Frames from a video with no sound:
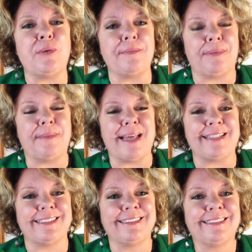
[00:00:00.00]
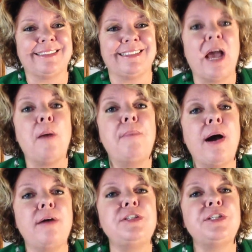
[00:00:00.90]
implement?
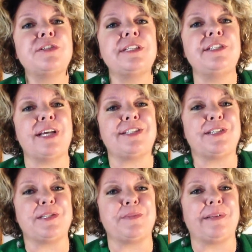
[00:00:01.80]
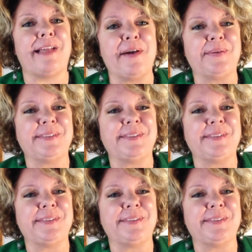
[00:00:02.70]
Post your suggestions below.